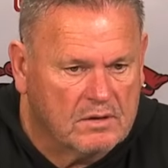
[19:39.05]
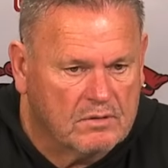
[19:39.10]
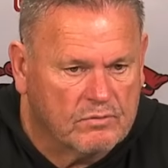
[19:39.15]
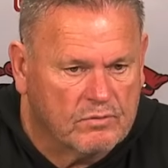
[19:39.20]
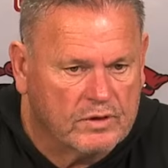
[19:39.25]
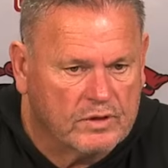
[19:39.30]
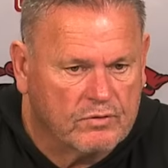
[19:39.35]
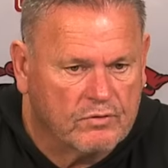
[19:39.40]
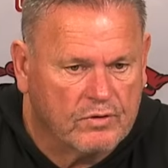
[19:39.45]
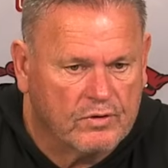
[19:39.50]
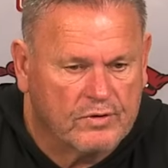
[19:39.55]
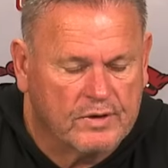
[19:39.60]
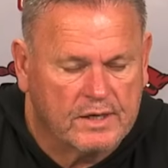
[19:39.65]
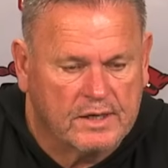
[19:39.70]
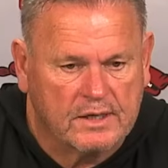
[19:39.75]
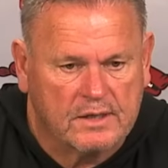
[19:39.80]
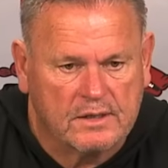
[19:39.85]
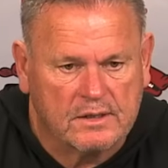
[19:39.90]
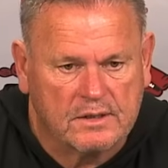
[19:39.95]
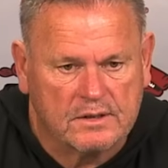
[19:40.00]

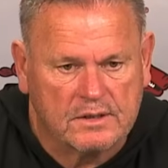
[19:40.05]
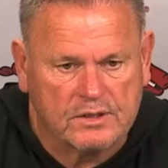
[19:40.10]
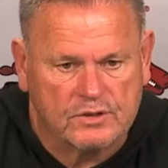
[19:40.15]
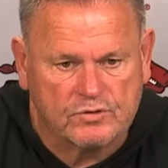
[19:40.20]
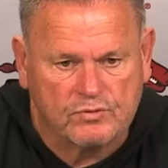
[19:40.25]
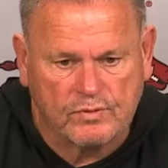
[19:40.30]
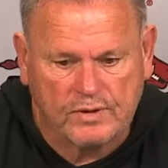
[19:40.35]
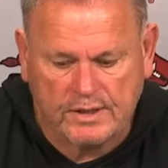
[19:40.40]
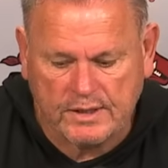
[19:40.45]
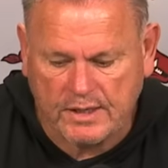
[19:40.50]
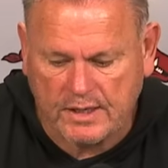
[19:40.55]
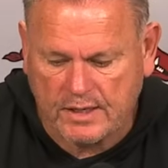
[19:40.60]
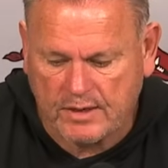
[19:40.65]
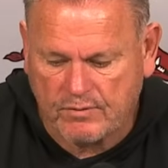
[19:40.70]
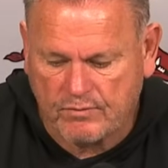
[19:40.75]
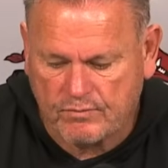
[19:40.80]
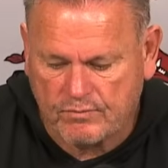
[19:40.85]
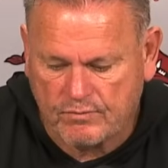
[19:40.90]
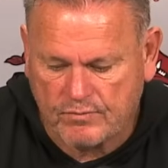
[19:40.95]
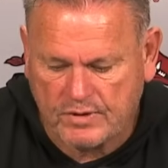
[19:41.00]
recruiting this
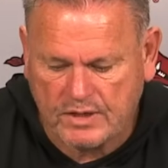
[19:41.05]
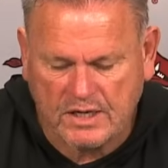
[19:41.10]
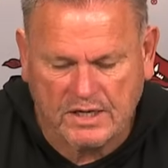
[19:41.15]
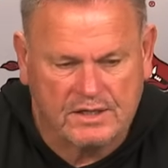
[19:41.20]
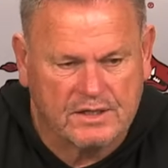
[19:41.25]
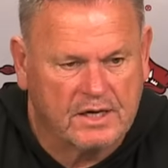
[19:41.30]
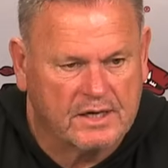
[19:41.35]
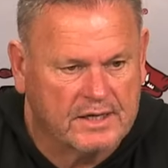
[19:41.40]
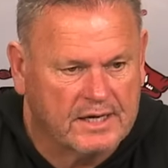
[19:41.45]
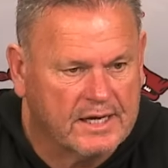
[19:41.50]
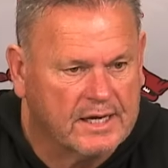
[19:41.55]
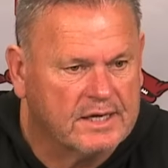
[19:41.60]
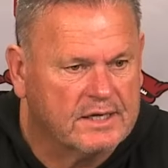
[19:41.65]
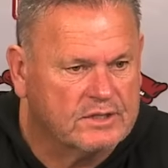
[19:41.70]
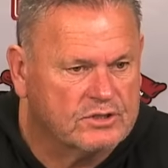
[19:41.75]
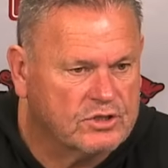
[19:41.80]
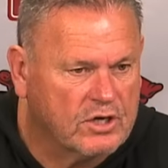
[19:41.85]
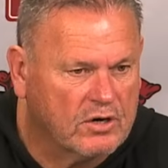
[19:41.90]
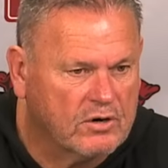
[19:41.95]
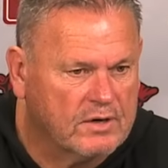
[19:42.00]
weekend because again,
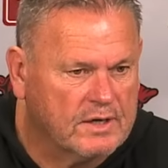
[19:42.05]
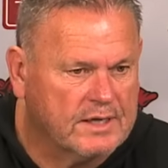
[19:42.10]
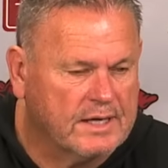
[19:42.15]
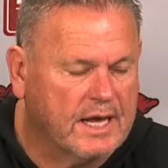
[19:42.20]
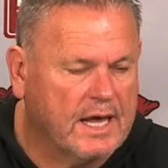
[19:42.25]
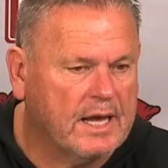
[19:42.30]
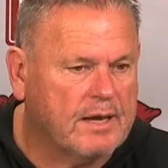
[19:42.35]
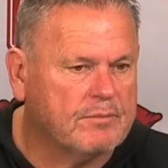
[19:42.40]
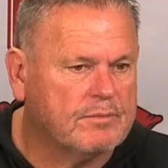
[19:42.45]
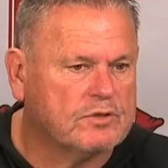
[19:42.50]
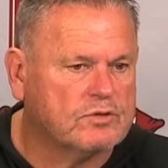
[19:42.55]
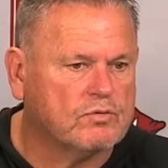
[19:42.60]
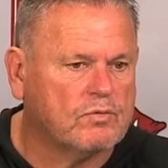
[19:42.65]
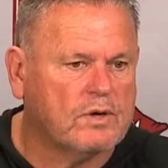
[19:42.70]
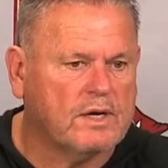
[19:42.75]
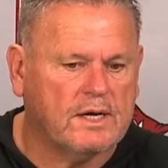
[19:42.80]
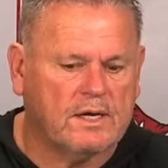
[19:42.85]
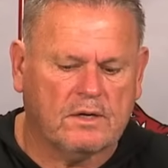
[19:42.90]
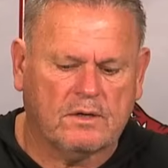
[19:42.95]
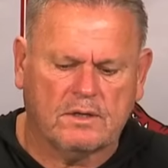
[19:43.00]
it's an early game as
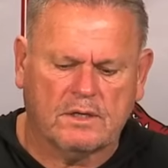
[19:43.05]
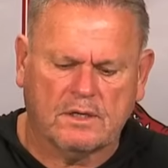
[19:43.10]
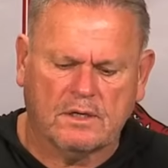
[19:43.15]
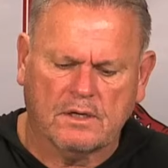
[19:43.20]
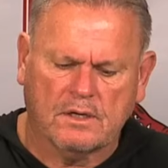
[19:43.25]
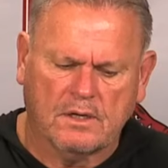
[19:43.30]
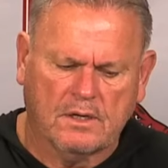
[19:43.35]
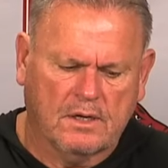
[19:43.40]
well, and